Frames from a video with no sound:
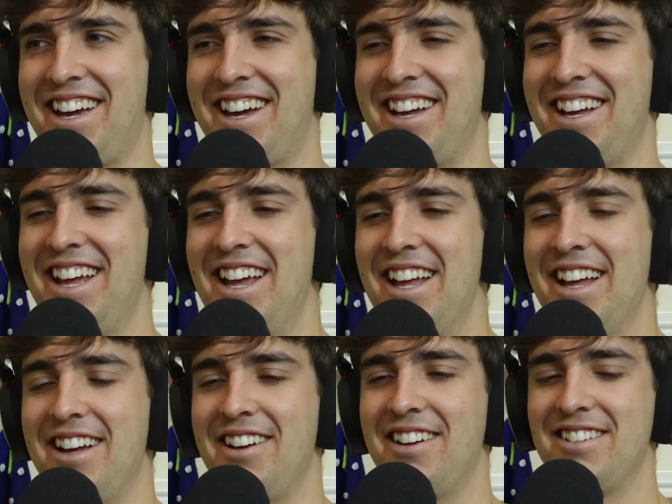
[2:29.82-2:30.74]
Okay.
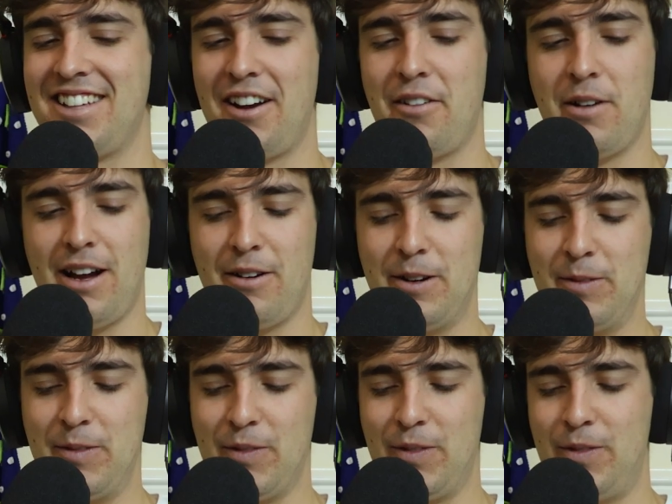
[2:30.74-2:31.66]
I was like, wow,
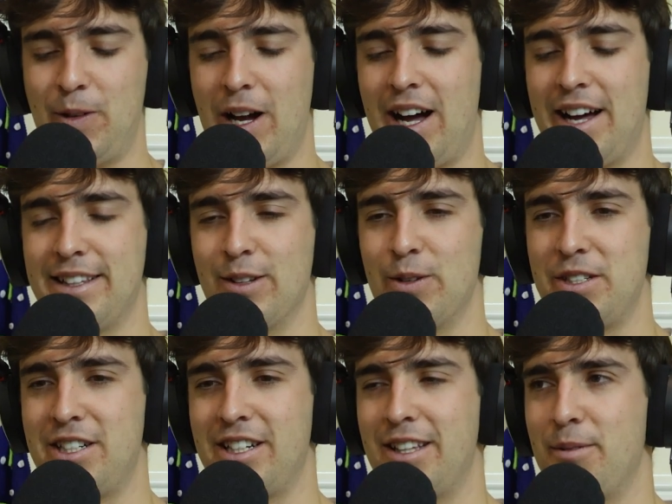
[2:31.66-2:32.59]
we're hard
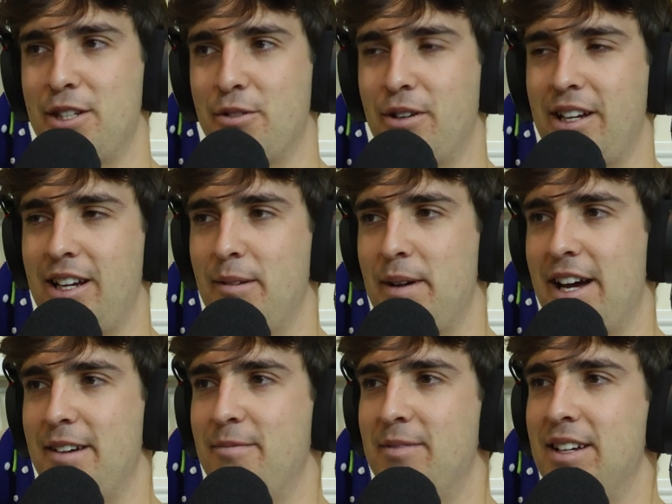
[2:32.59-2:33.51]
launching and then we're talking
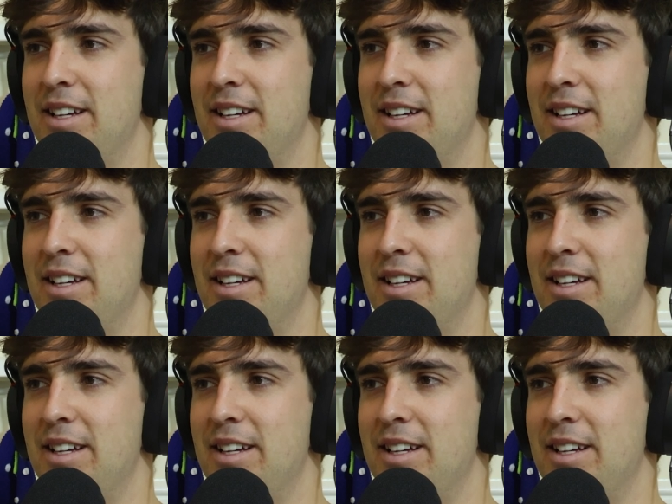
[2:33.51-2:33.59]
about